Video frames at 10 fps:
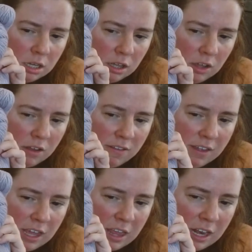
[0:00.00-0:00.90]
You can
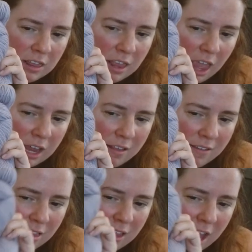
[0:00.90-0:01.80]
see that like it's
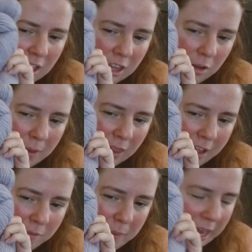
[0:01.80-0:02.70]
got a little bit
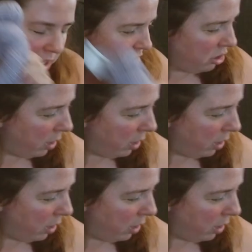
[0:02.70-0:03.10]
less pink to